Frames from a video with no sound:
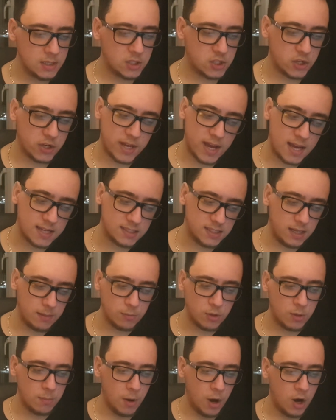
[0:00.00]
So yeah,
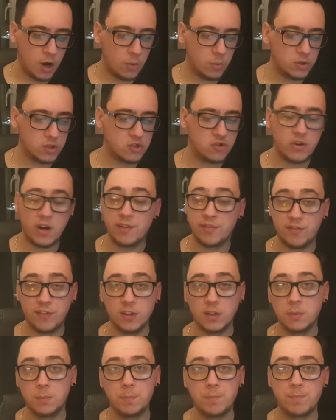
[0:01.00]
Sleep No More was
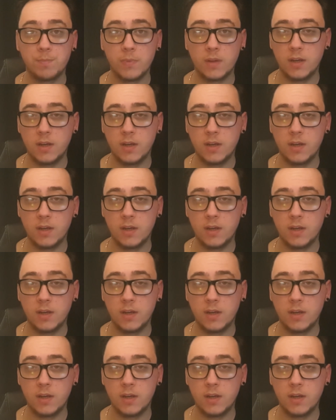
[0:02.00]
dreadful,